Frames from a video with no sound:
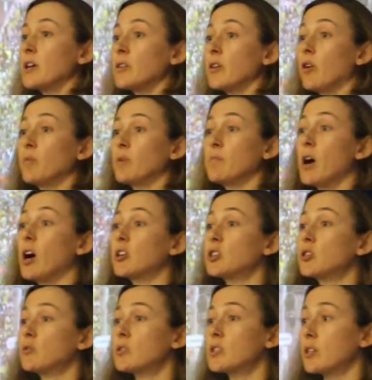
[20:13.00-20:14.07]
there will be
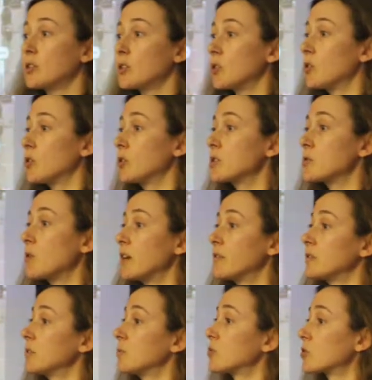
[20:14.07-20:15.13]
marshals on the corners
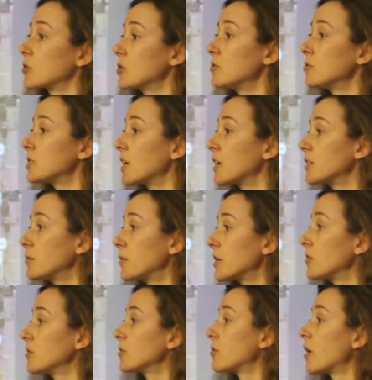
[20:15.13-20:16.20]
waving them through, telling them they're
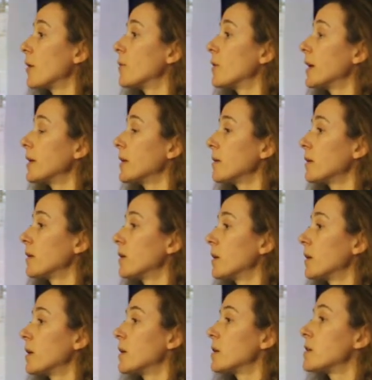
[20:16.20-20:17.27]
going the right way,
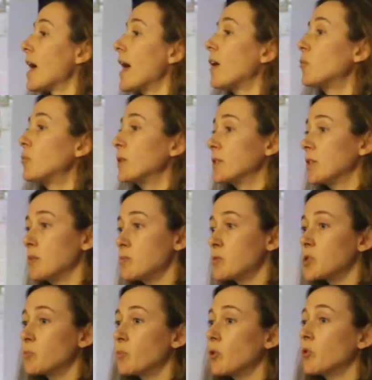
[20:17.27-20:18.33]
helping them,
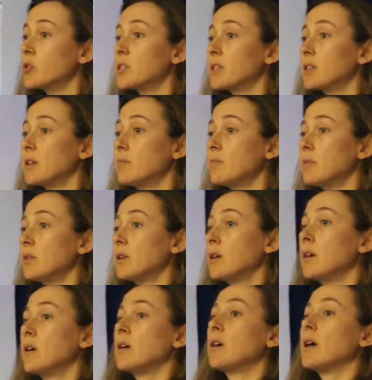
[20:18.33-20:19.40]
supporting them,
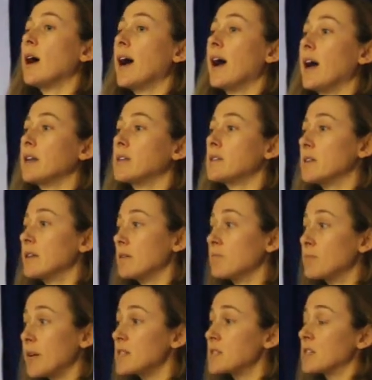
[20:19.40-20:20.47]
and
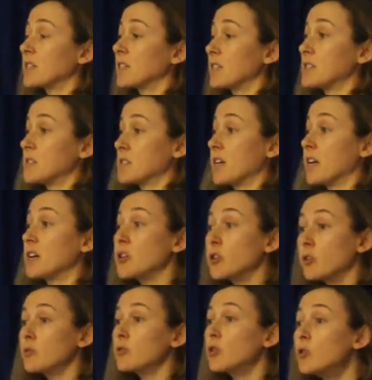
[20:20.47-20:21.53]
basically
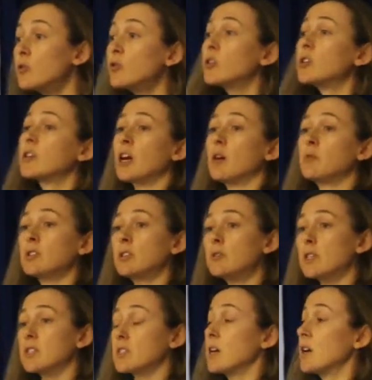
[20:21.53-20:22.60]
saying, you can come and do
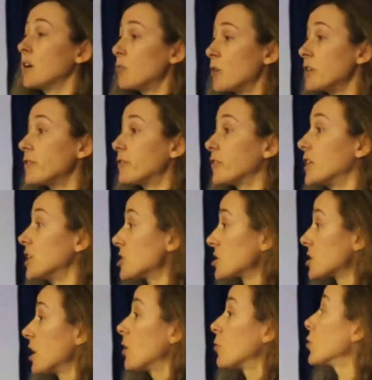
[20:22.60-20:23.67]
this. And when you've
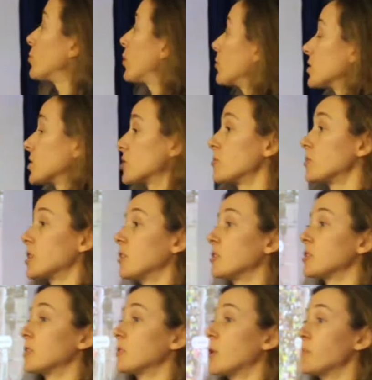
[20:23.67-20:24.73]
finished, we'll publish the
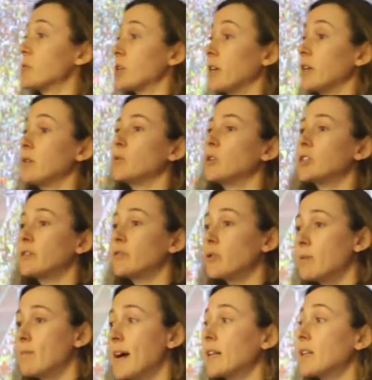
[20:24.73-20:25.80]
results on the website, we'll give
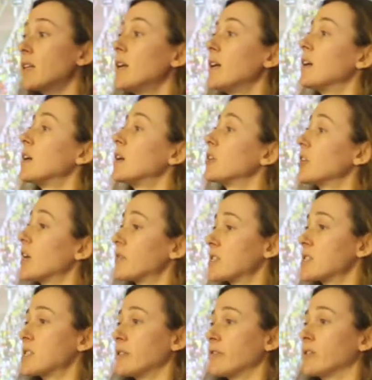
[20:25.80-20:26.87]
you a medal, and you can have a
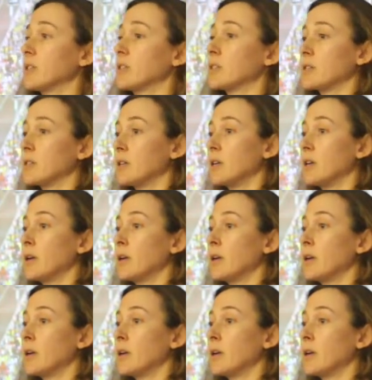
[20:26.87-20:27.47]
certificate.